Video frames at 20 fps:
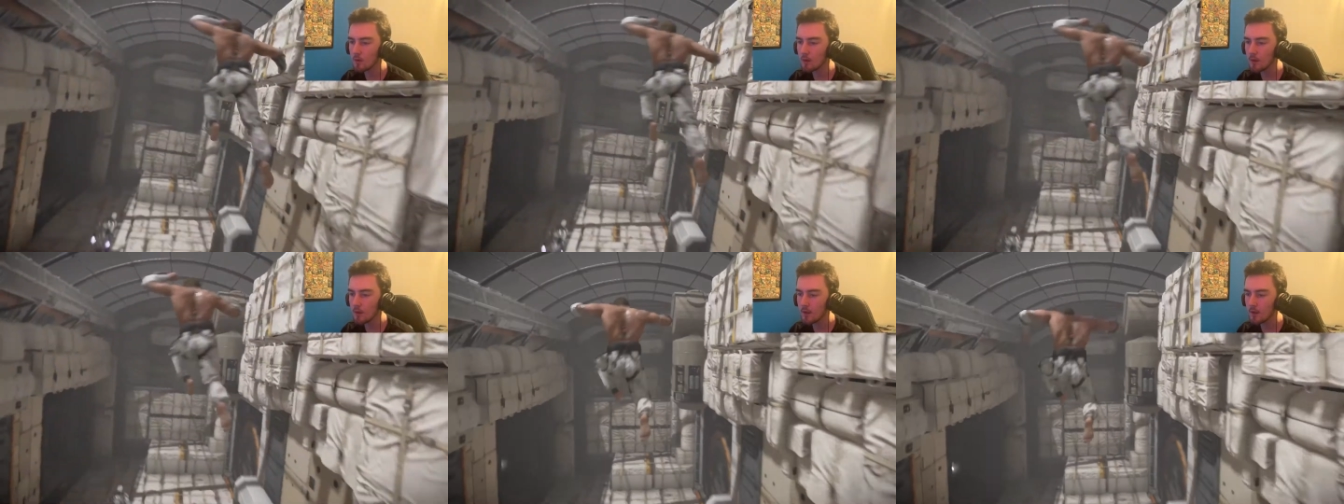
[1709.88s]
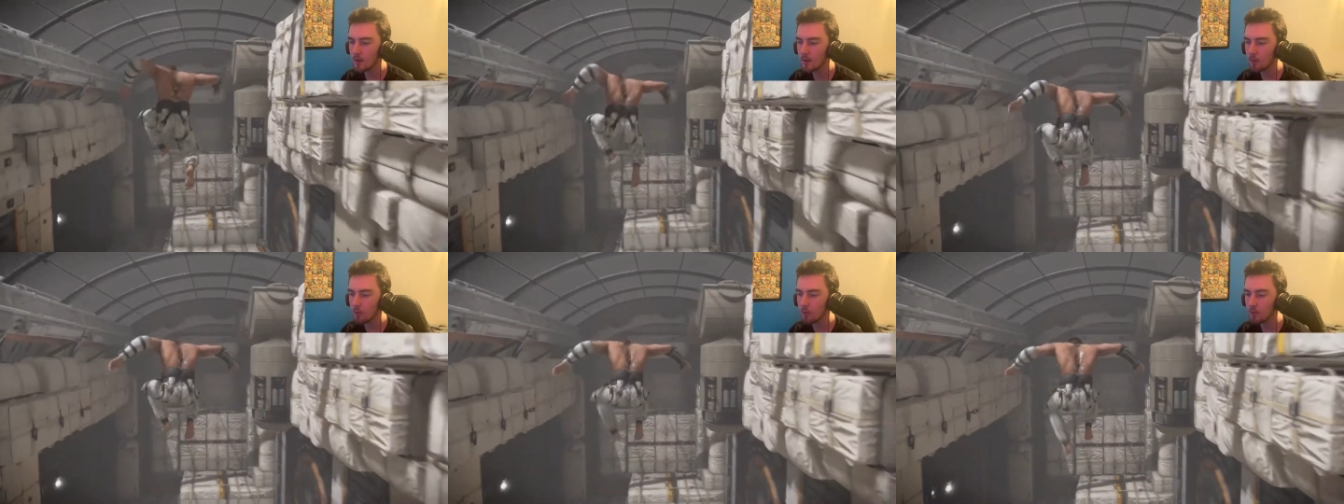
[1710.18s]

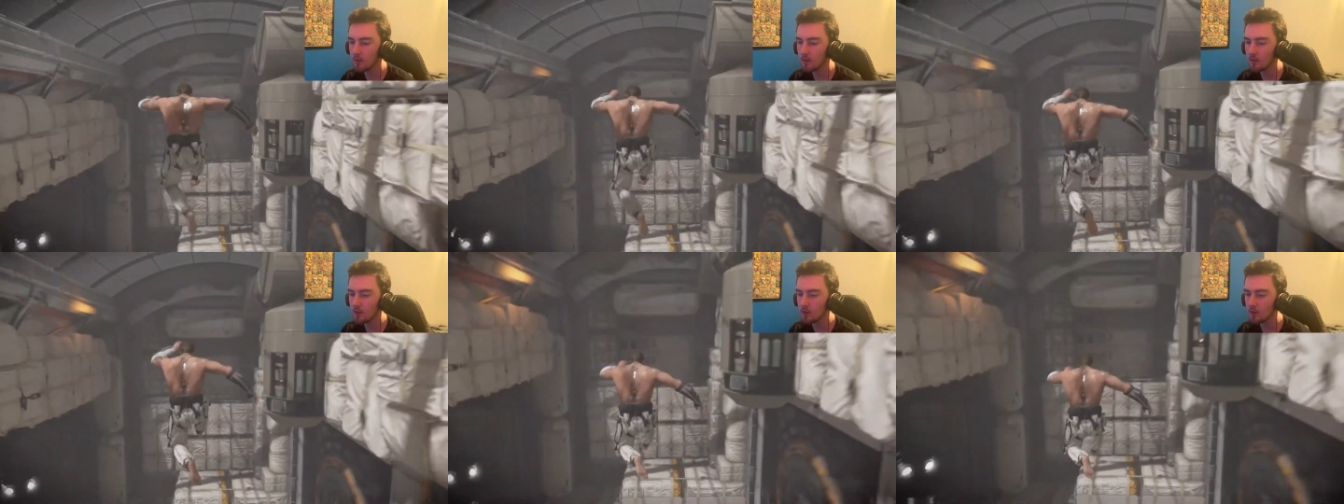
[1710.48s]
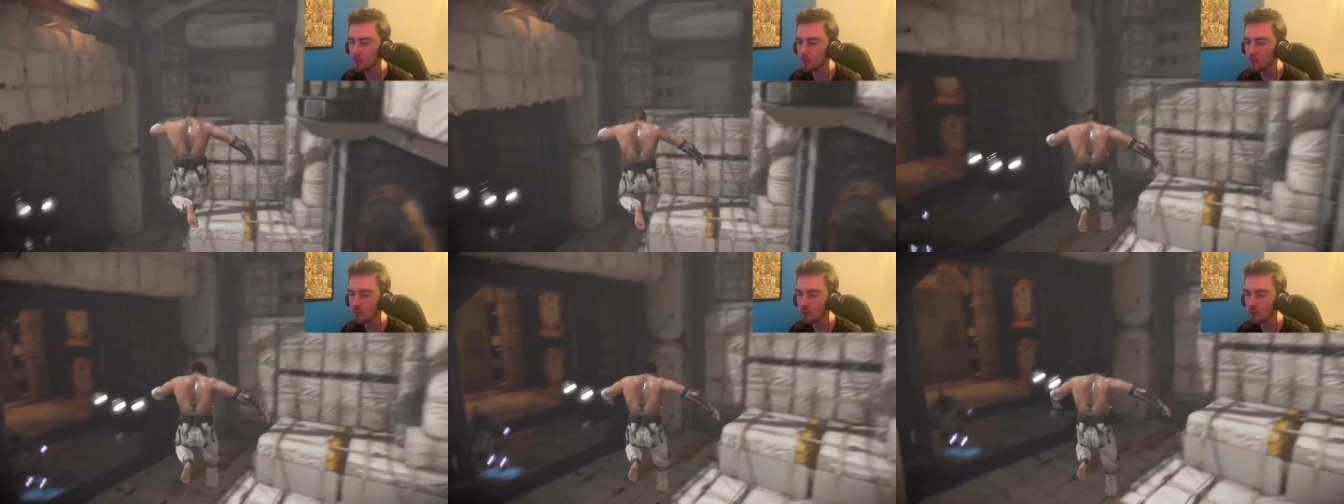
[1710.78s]
It really is a
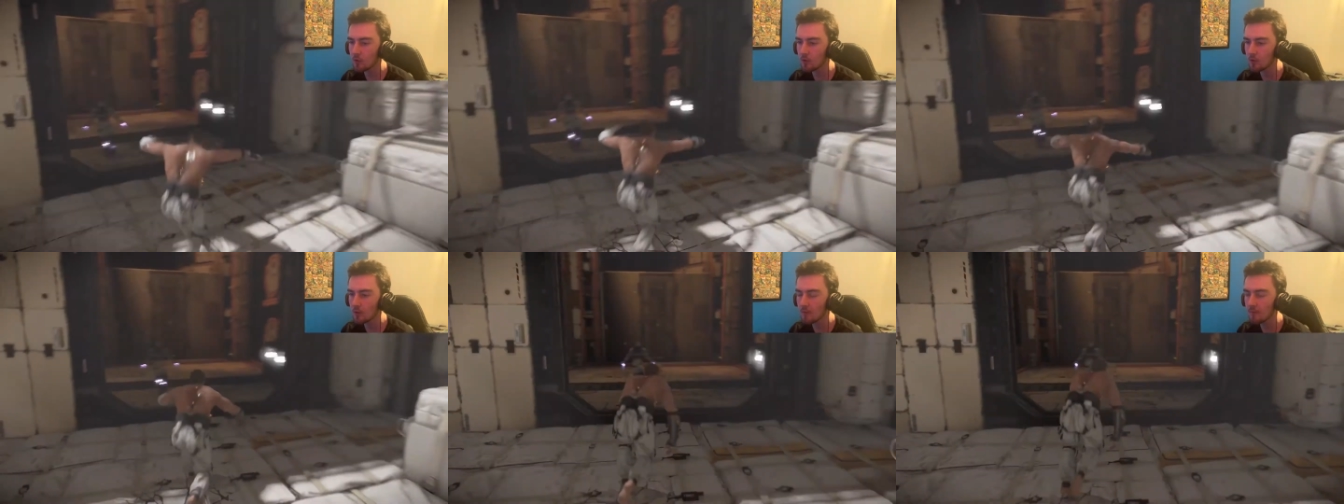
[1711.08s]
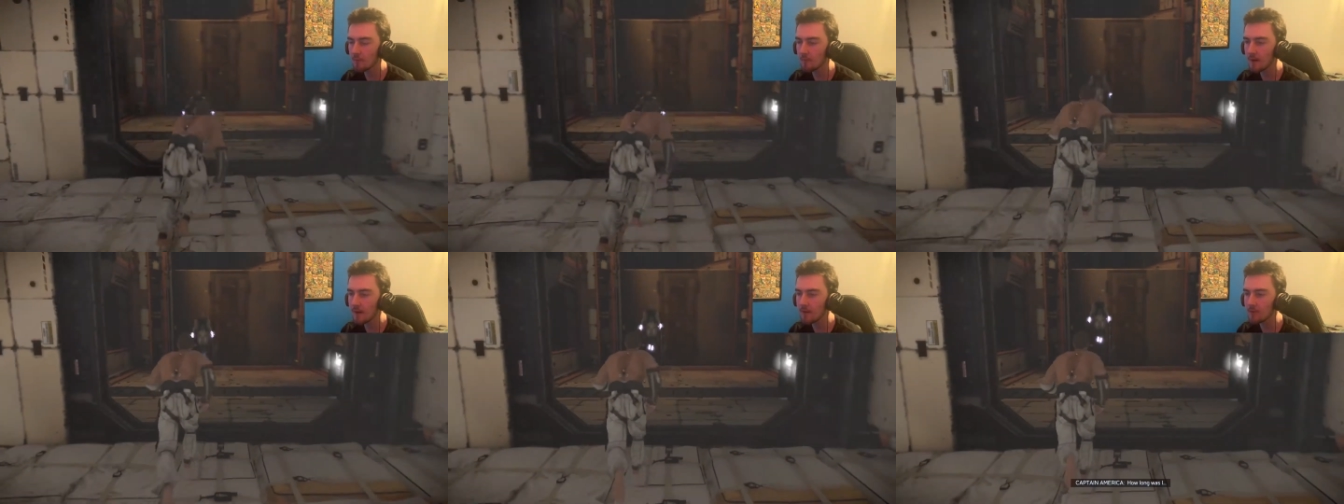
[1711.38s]
long story. It's a
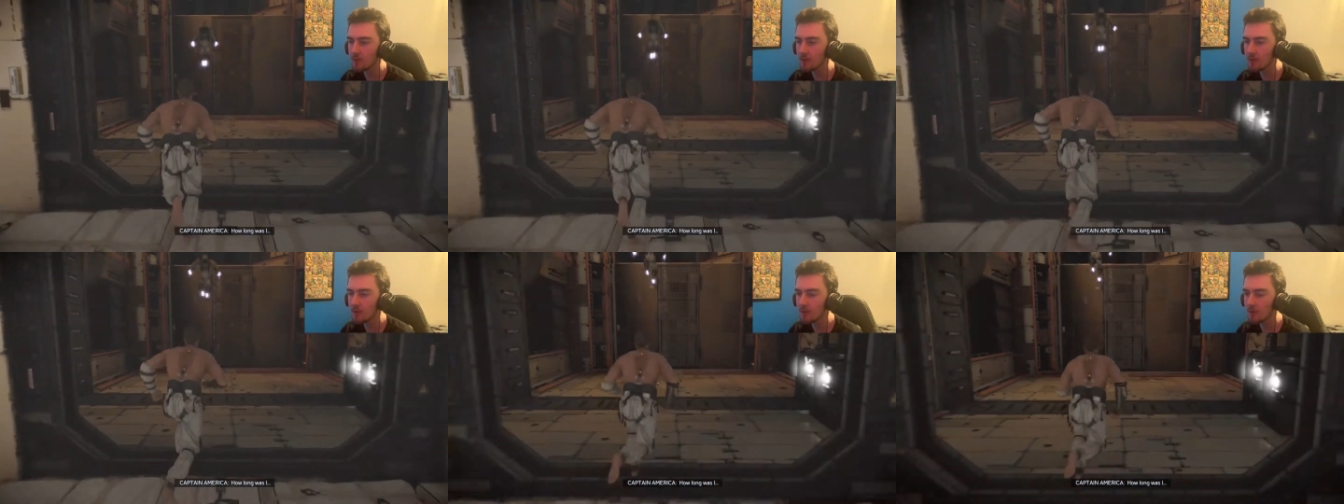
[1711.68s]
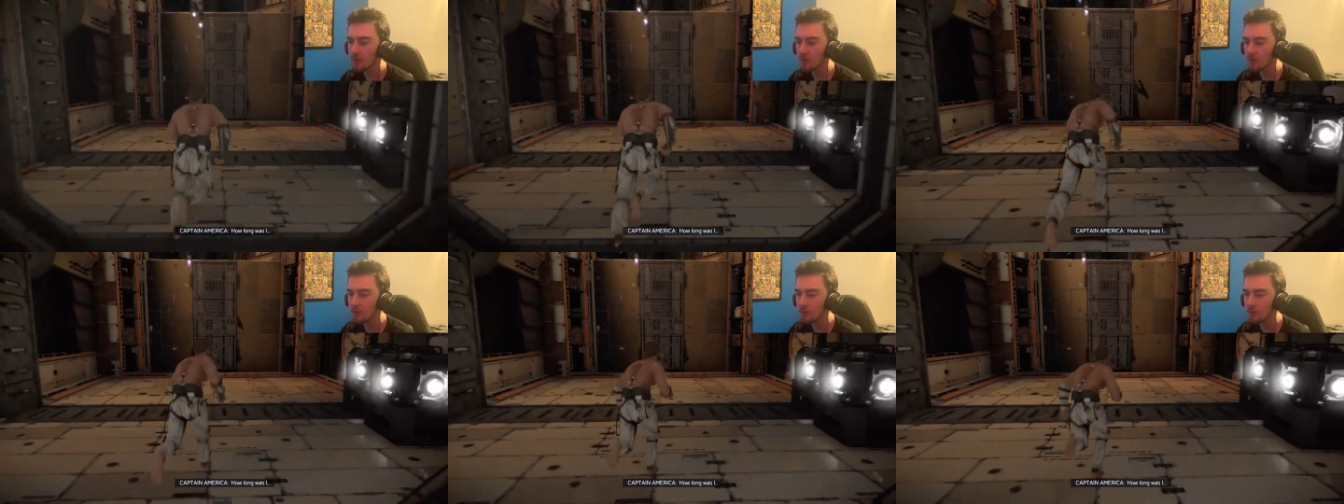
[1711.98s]

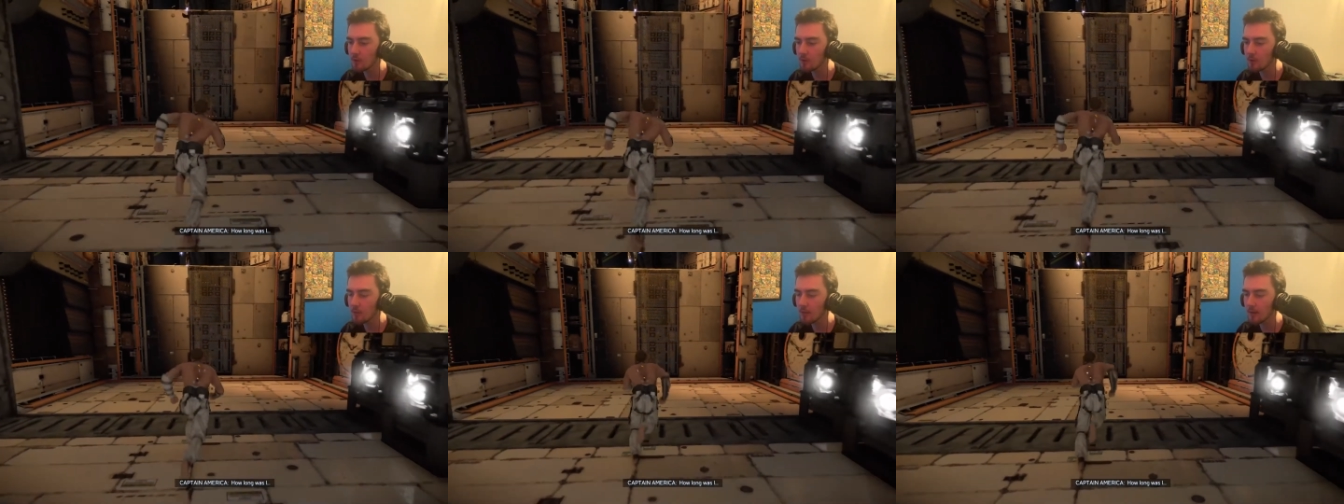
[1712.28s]
five-year-long story, but